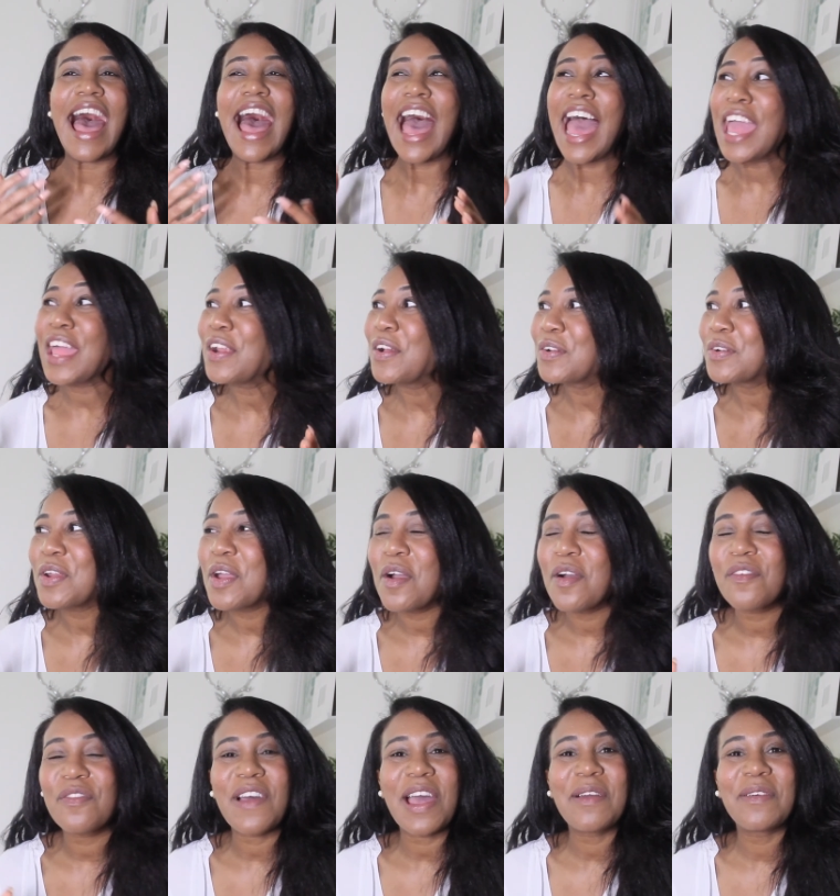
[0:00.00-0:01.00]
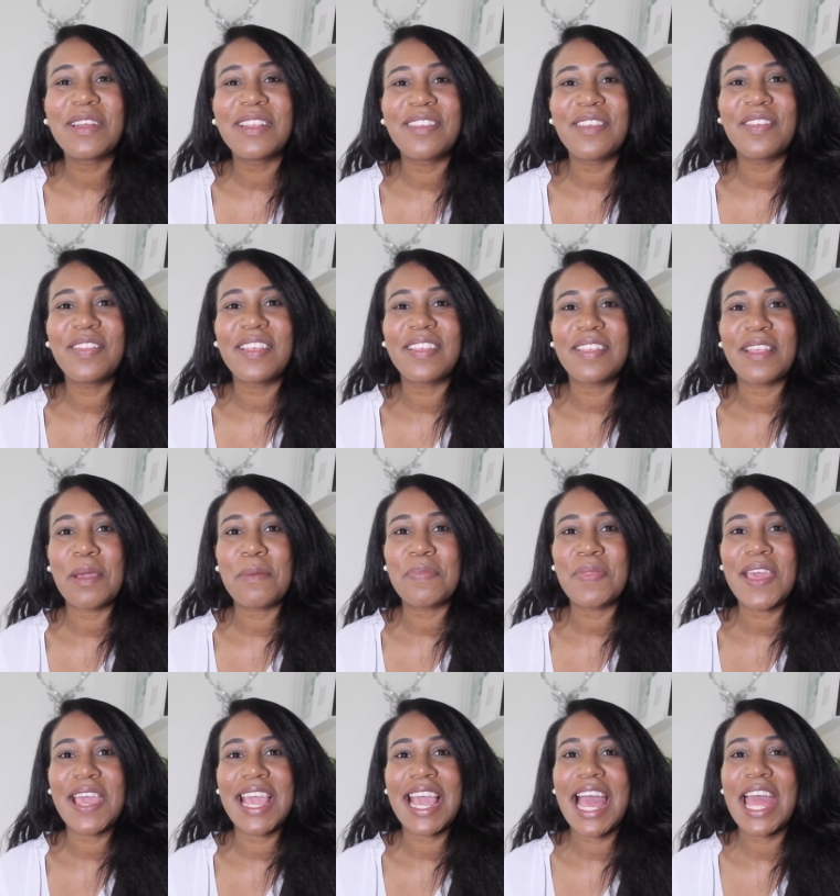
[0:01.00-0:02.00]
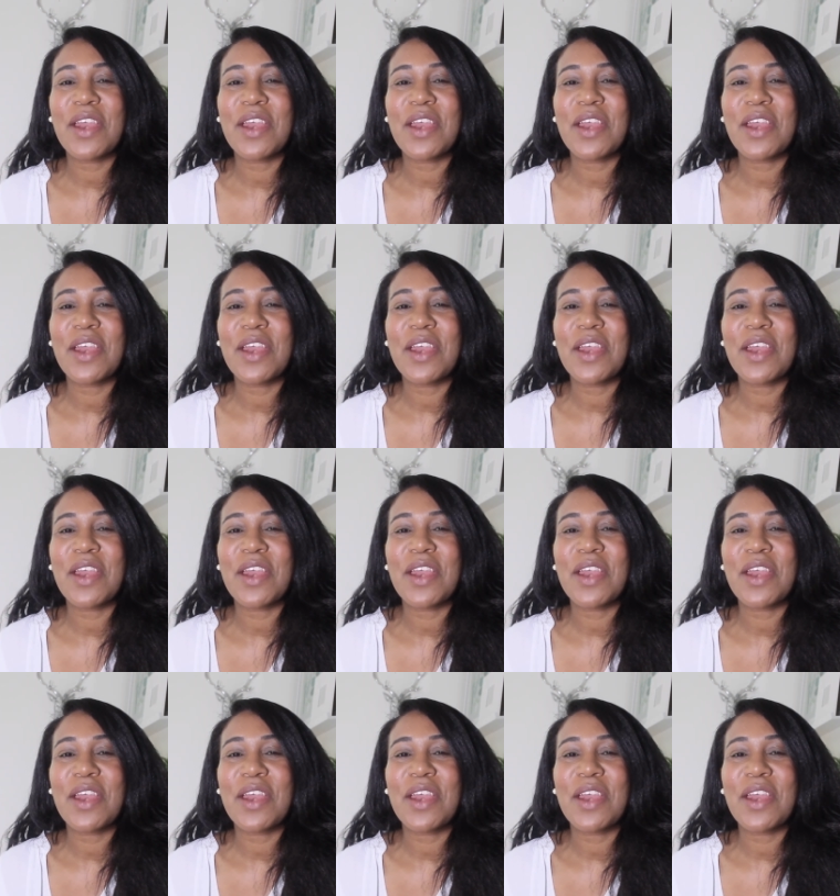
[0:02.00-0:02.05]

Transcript: I don't know if I would do the same thing.